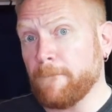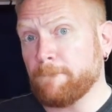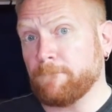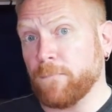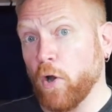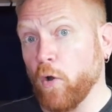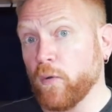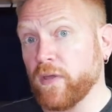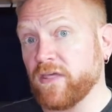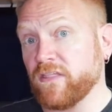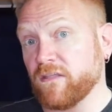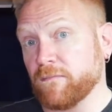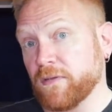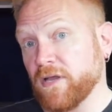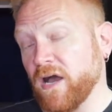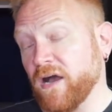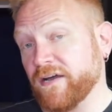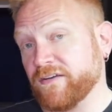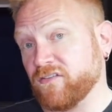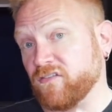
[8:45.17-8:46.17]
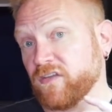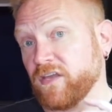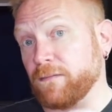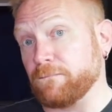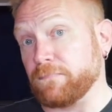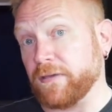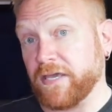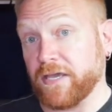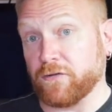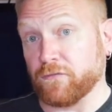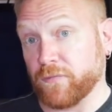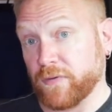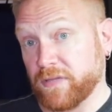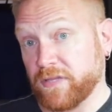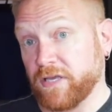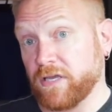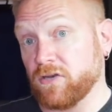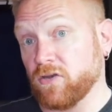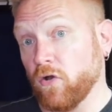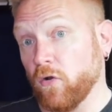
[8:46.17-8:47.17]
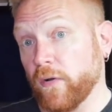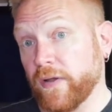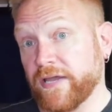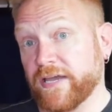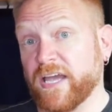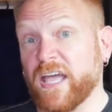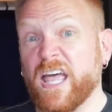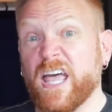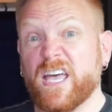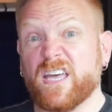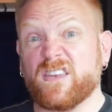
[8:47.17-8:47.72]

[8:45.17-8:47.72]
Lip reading: poking them constantly and being really annoying.